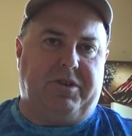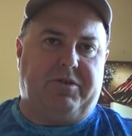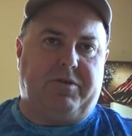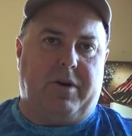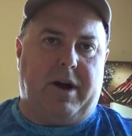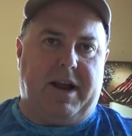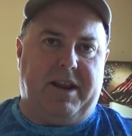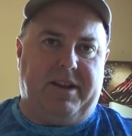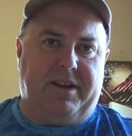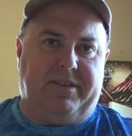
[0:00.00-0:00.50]
to
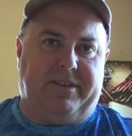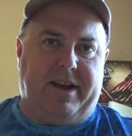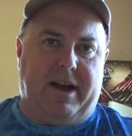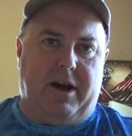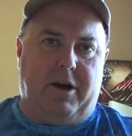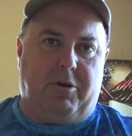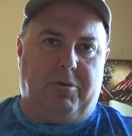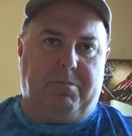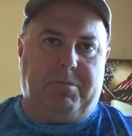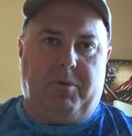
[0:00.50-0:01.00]
try these
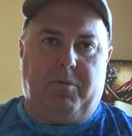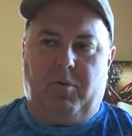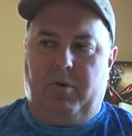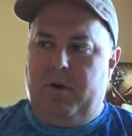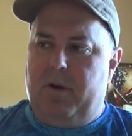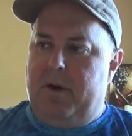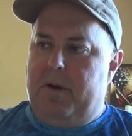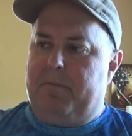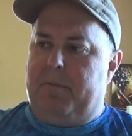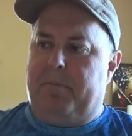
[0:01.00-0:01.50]
out,
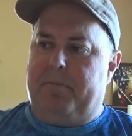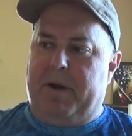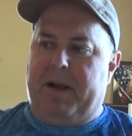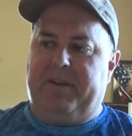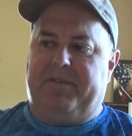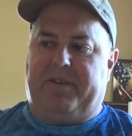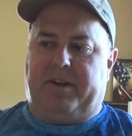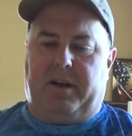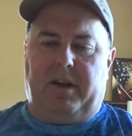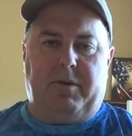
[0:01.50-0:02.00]
but
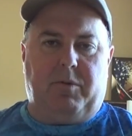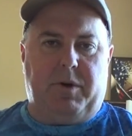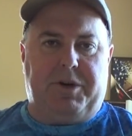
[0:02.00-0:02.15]
basically